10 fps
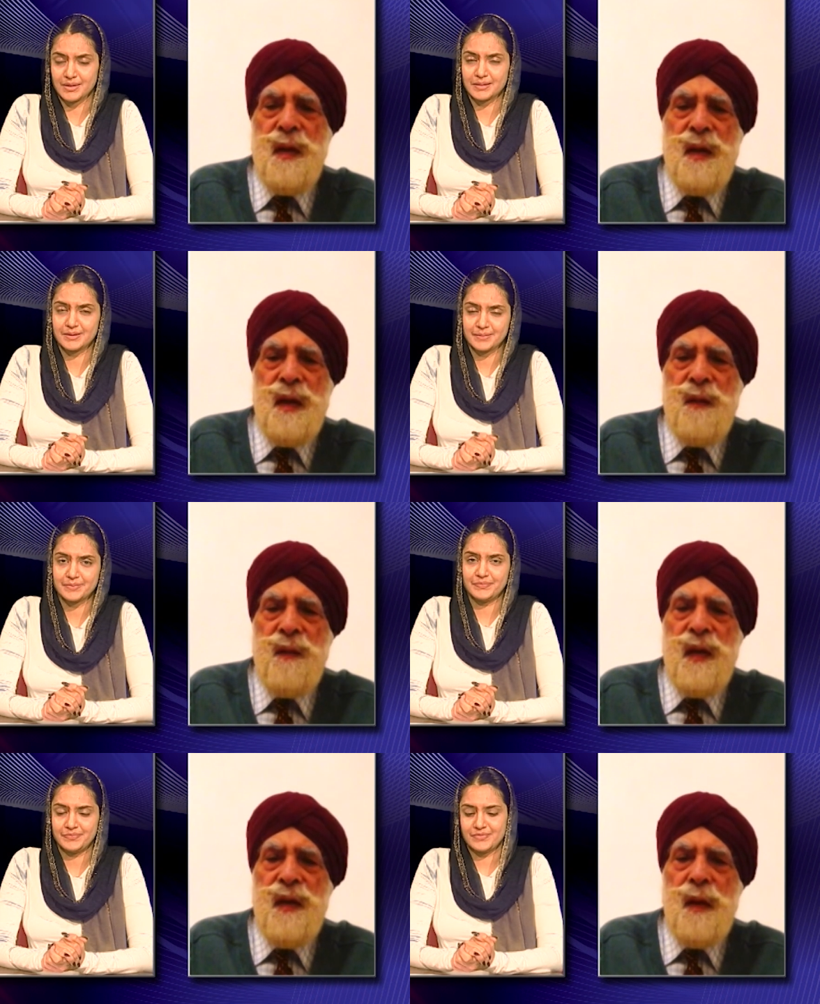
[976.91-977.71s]
Speaker 1: their,
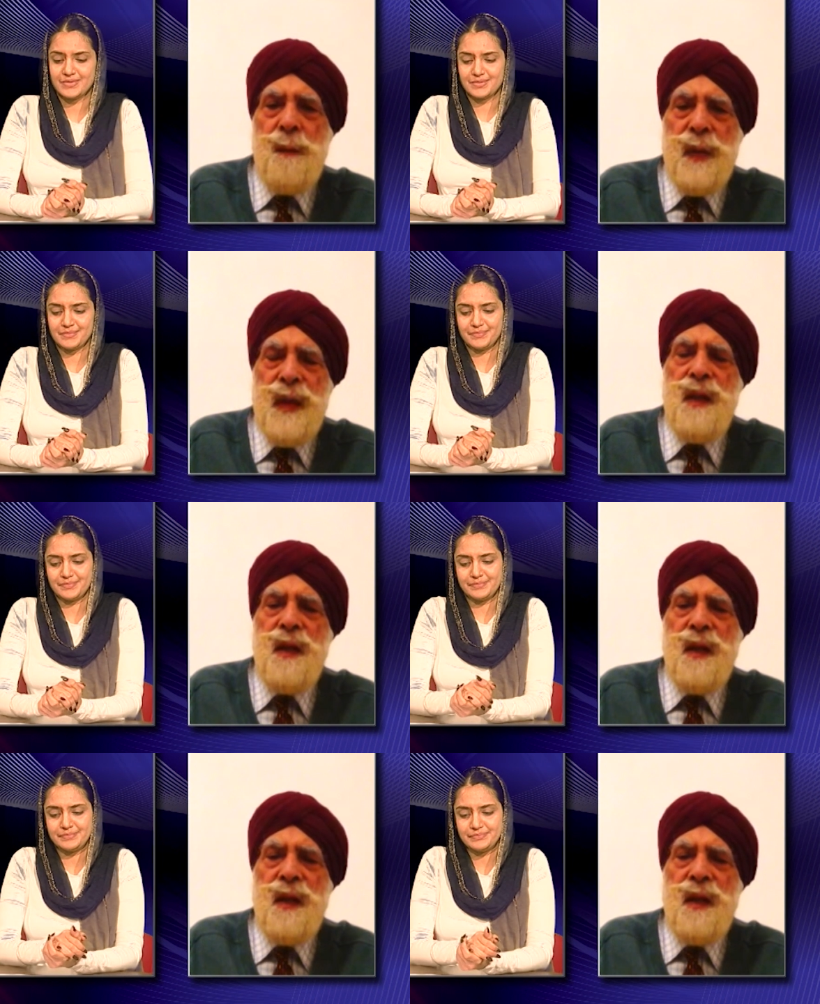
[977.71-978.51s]

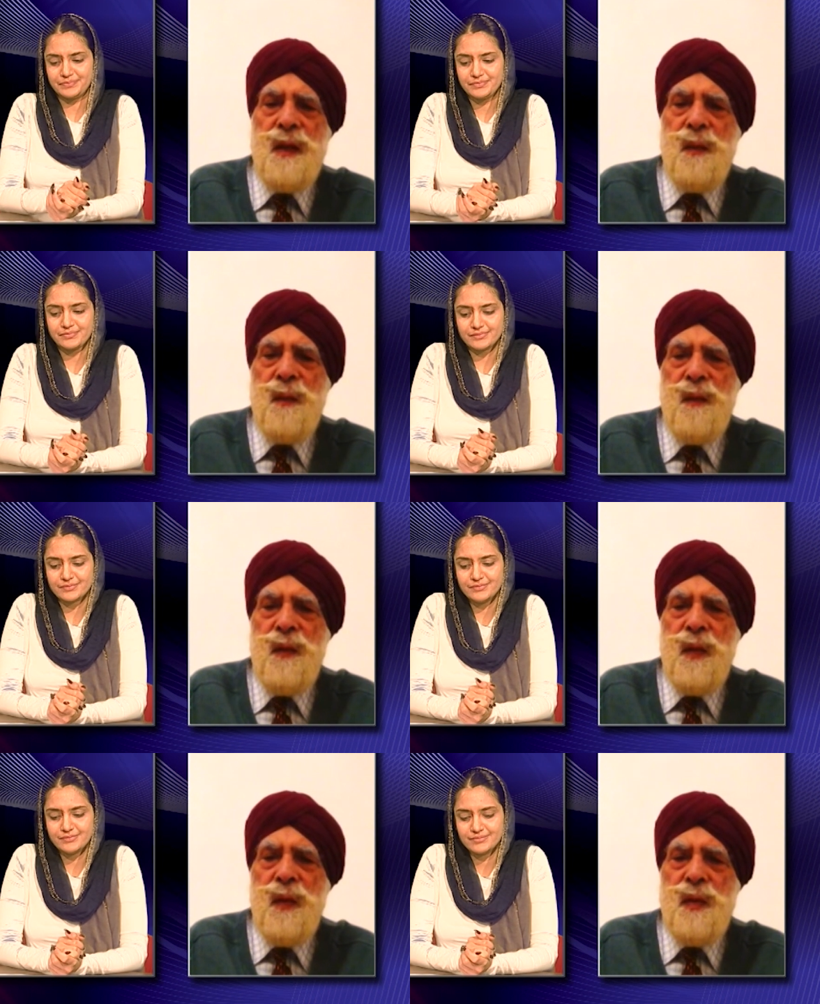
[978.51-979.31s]
opinionated
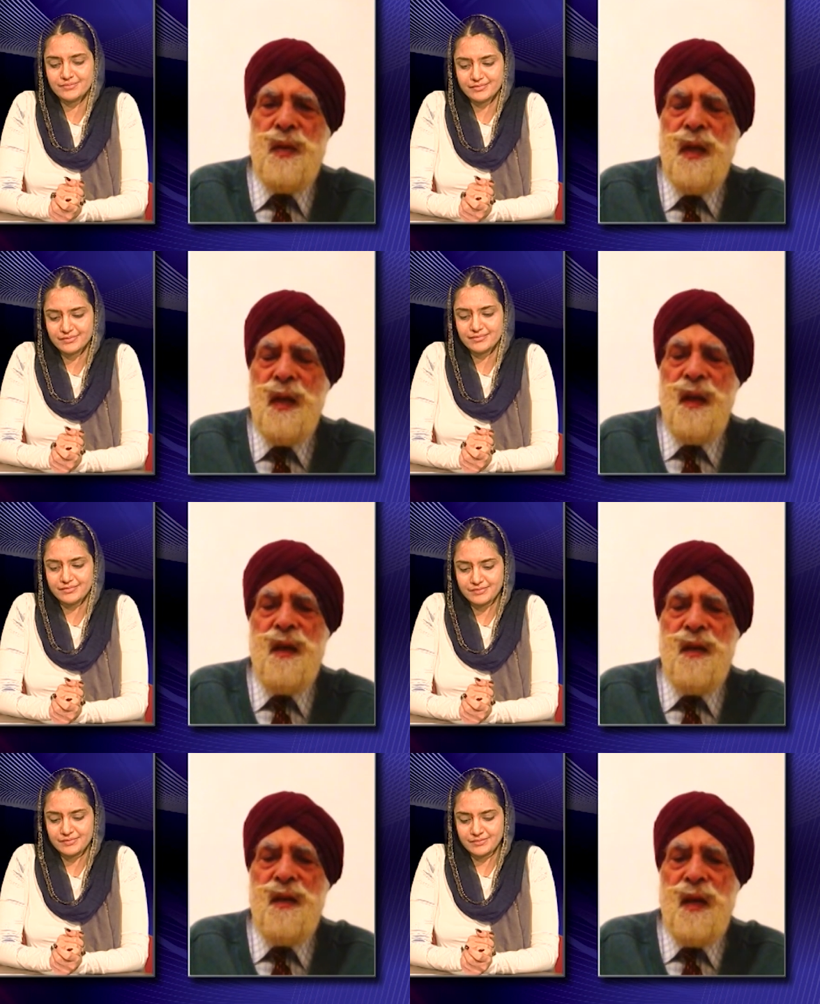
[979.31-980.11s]
views
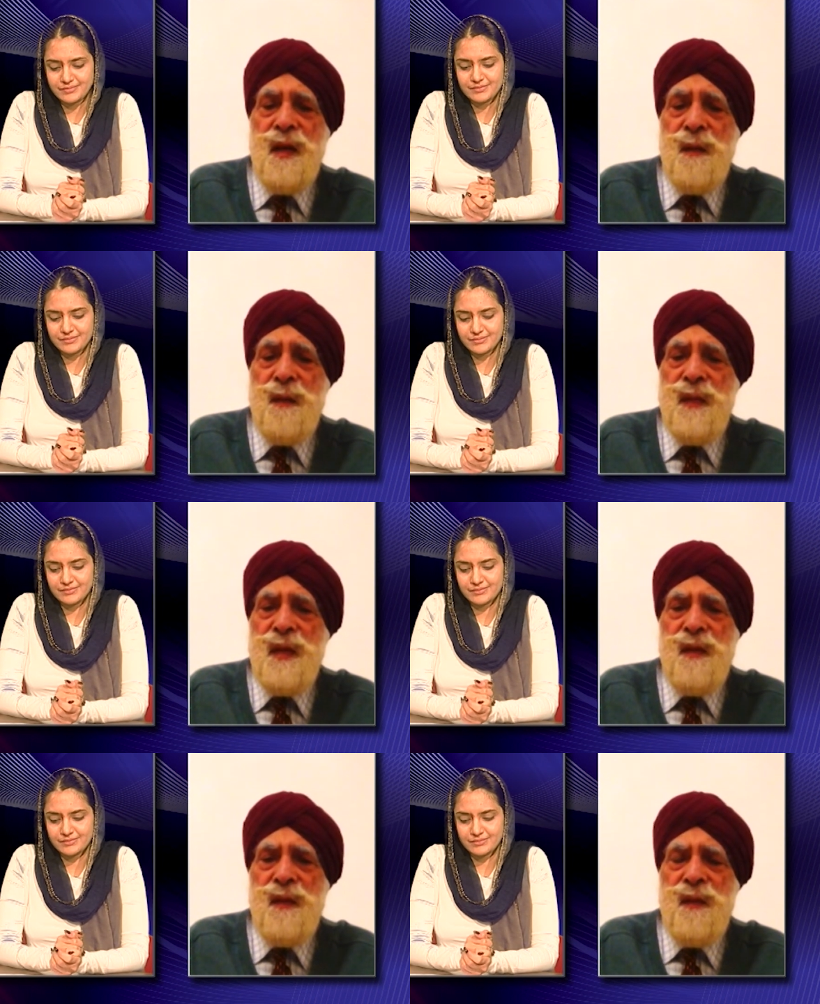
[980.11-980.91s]
and um,
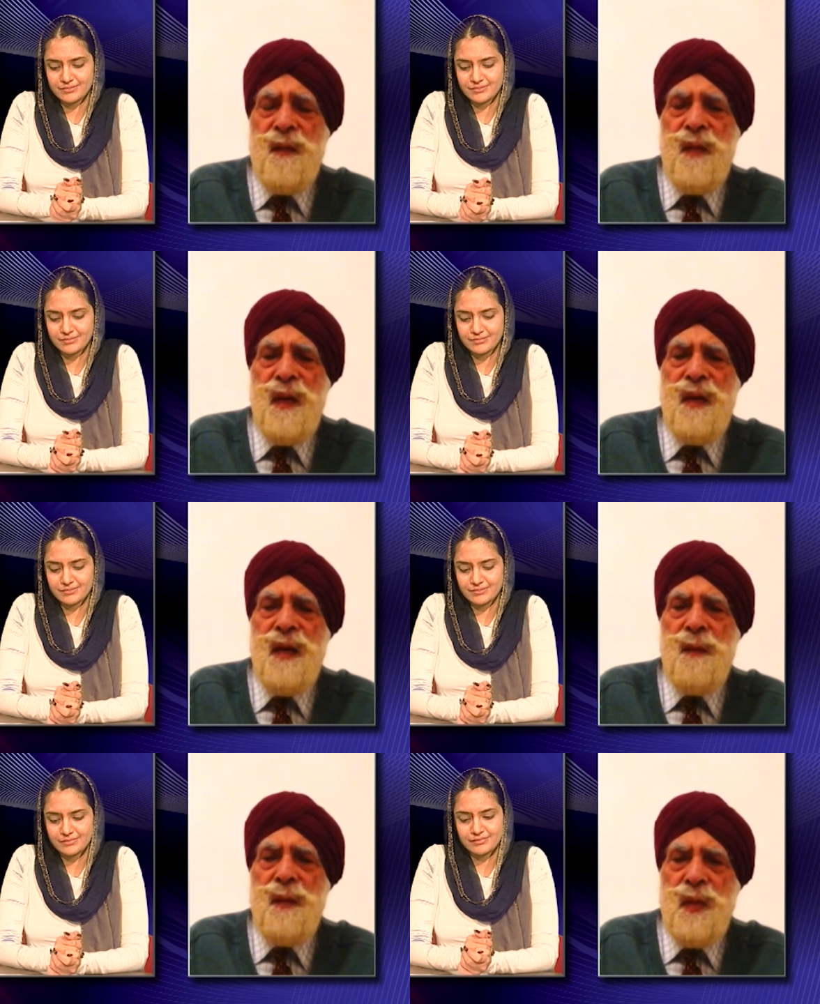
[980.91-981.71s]
very
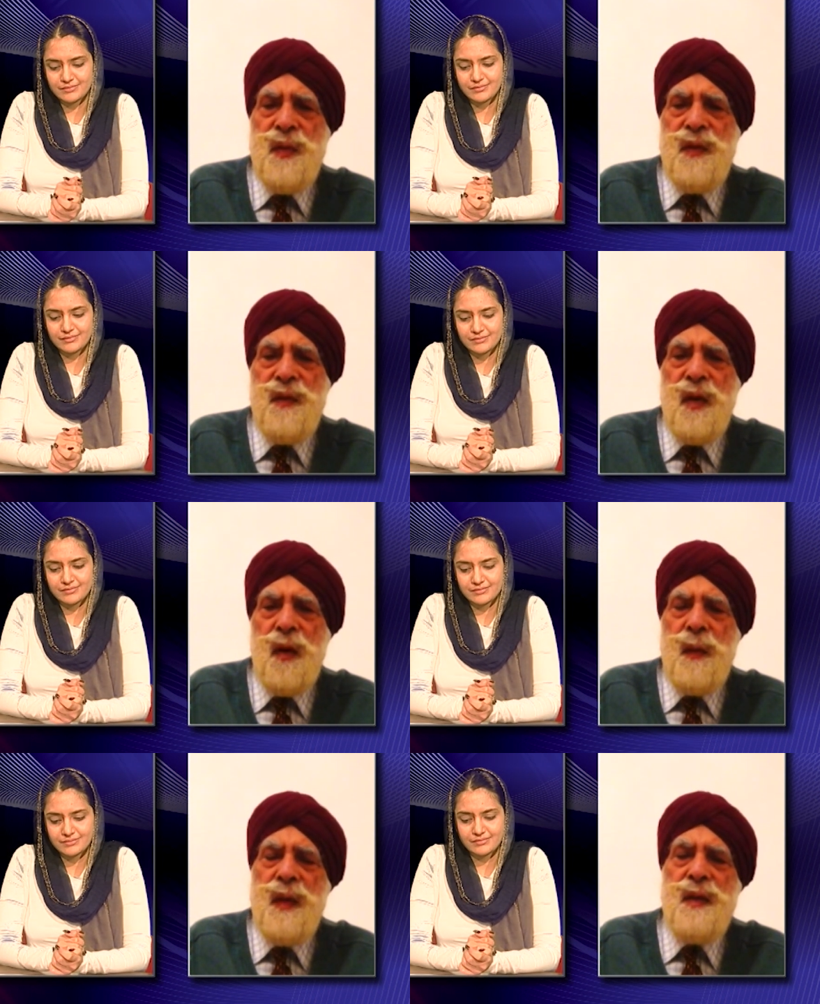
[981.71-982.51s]
abusive
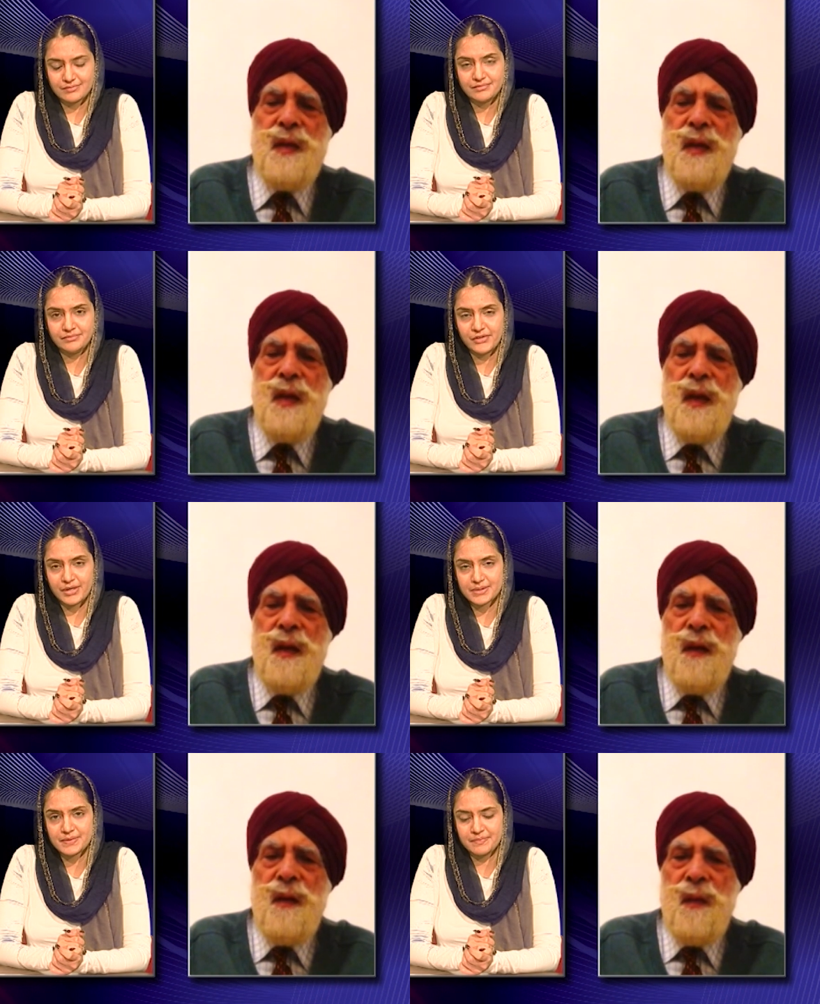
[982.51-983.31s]
comments, yes.
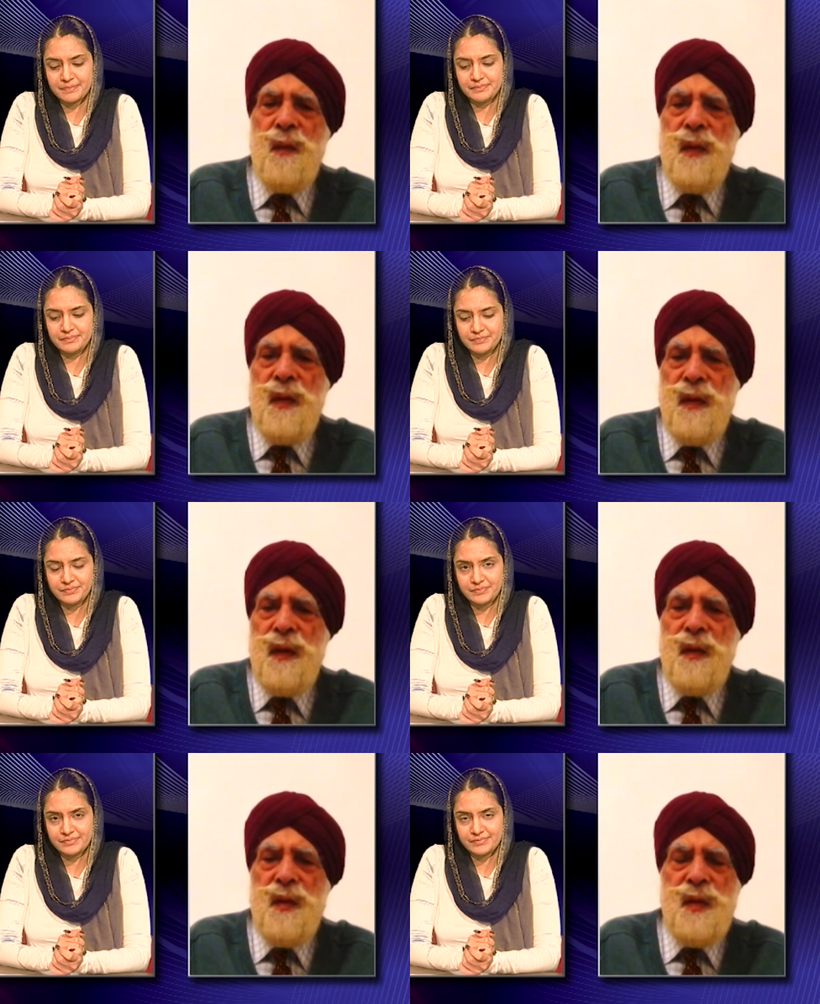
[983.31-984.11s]
uh,
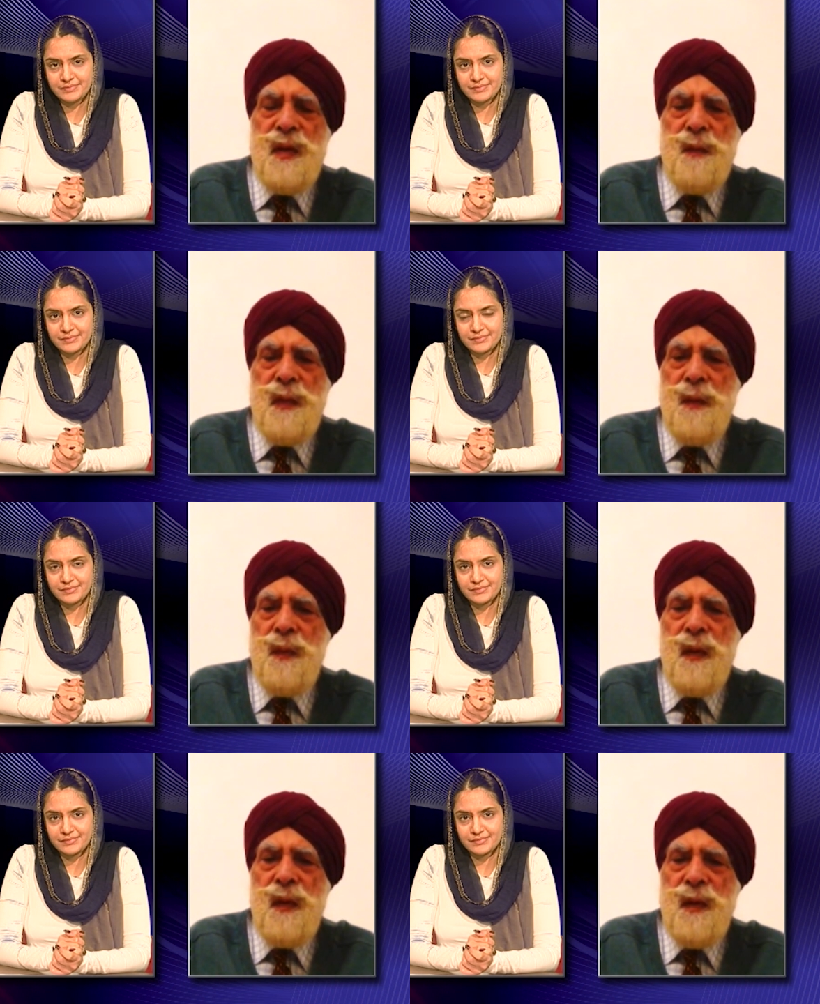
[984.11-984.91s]
those that
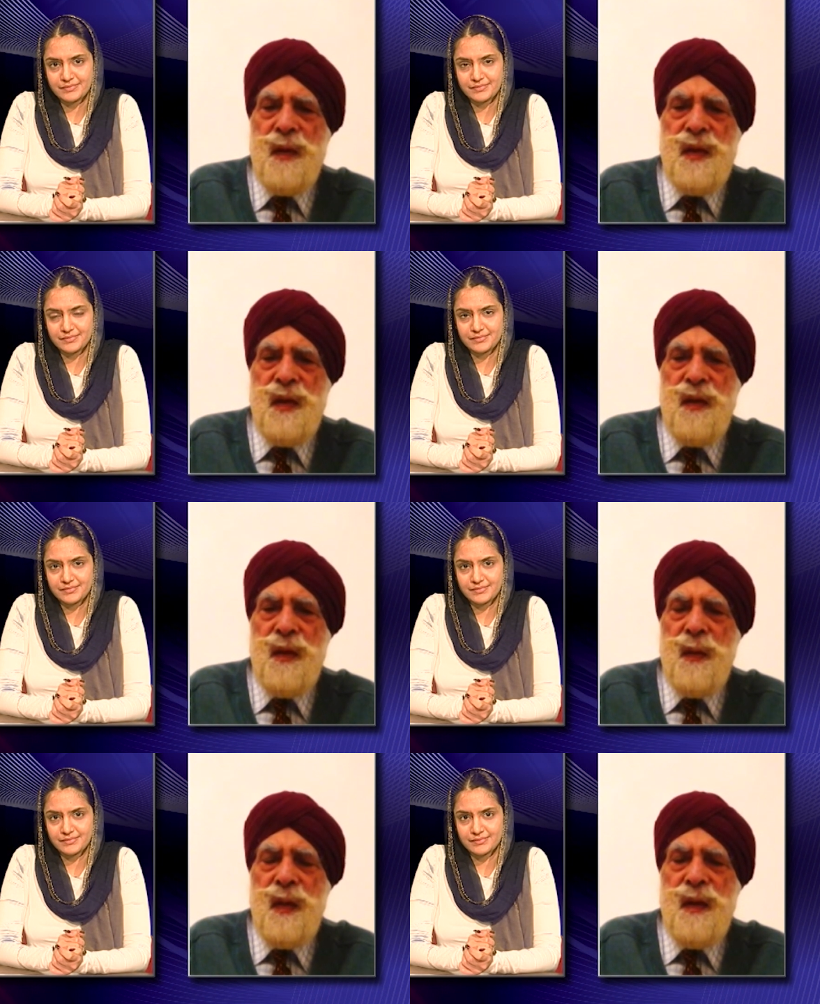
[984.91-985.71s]
people disagree
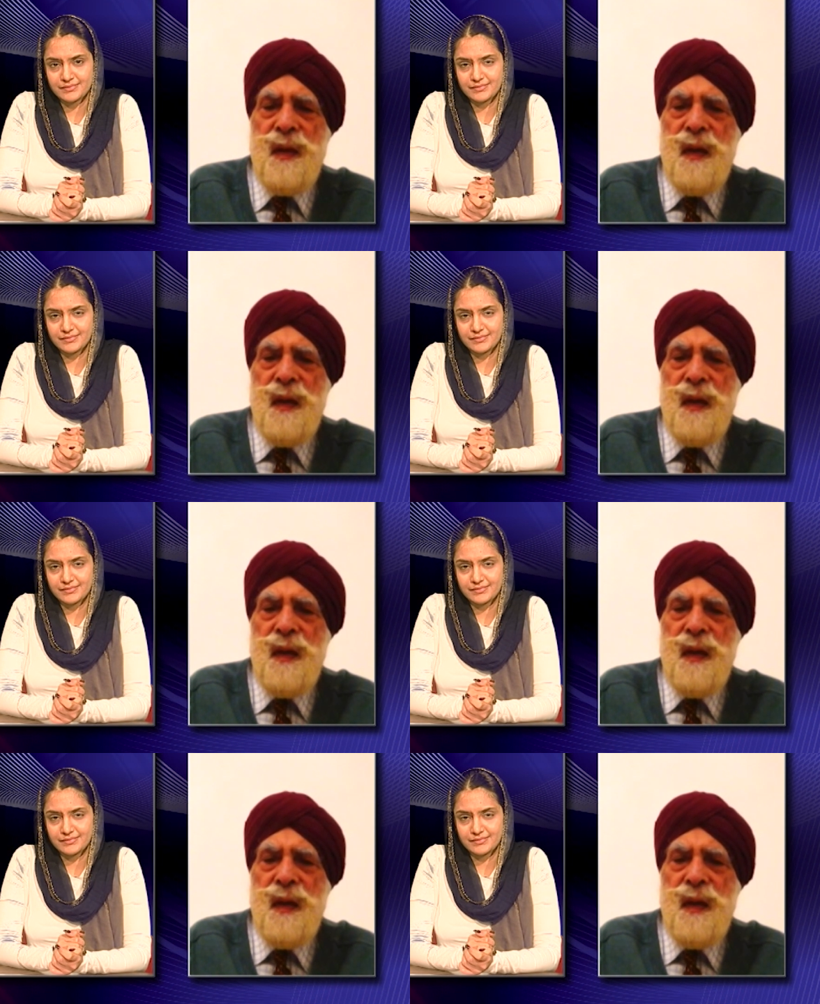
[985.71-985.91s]
with.